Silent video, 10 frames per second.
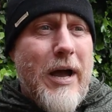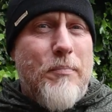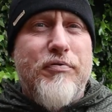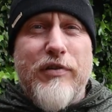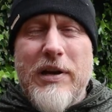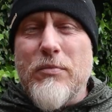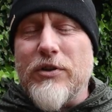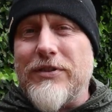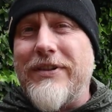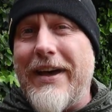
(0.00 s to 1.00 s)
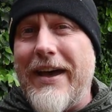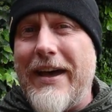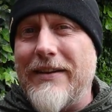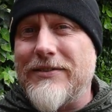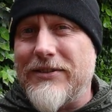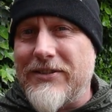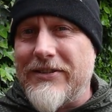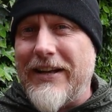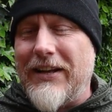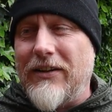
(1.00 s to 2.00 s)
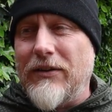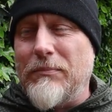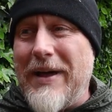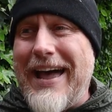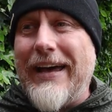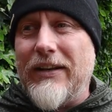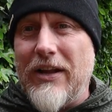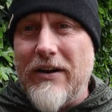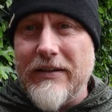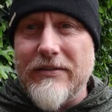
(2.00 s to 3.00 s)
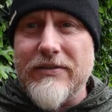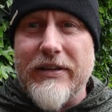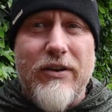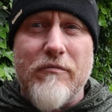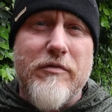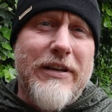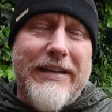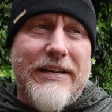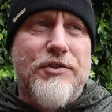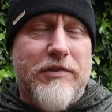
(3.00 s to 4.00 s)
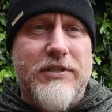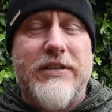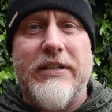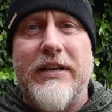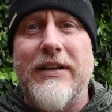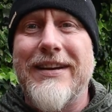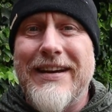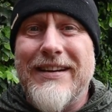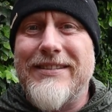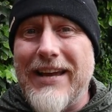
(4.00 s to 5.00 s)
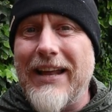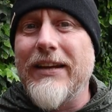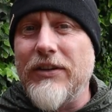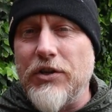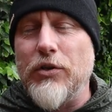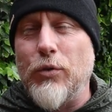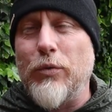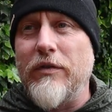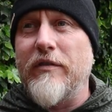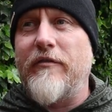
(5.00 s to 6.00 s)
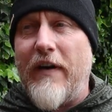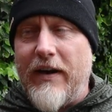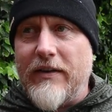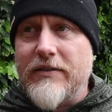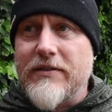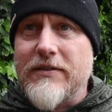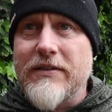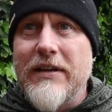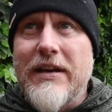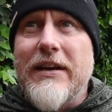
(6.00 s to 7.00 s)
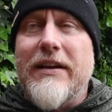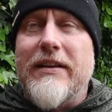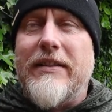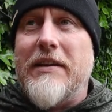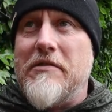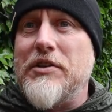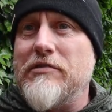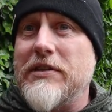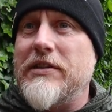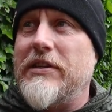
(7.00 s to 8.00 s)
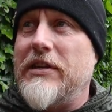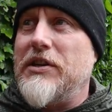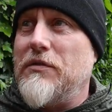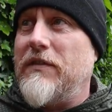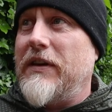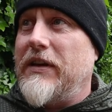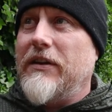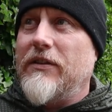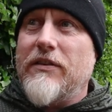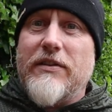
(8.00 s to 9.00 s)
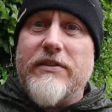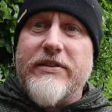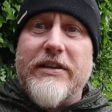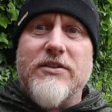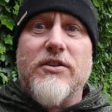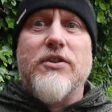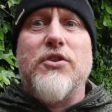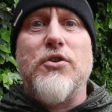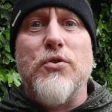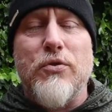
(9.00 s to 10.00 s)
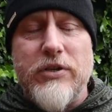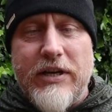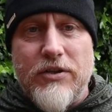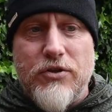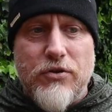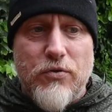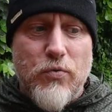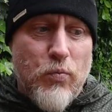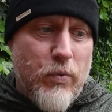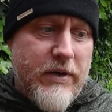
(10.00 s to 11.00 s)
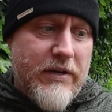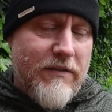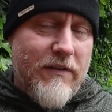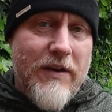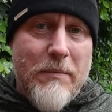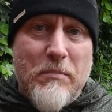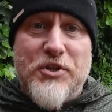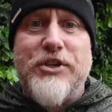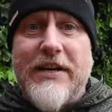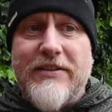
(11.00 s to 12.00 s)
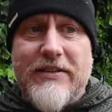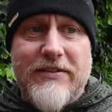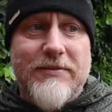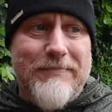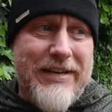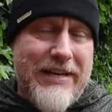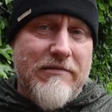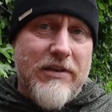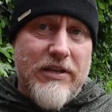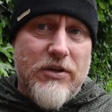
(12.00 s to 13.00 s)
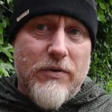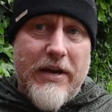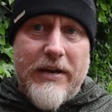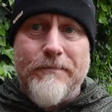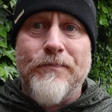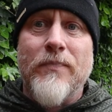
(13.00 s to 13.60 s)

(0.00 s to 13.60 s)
are pretty much there to sell headlines. They're not really interested in telling you the facts. They're interested in you thinking that there's this huge issue with machetes here in the UK.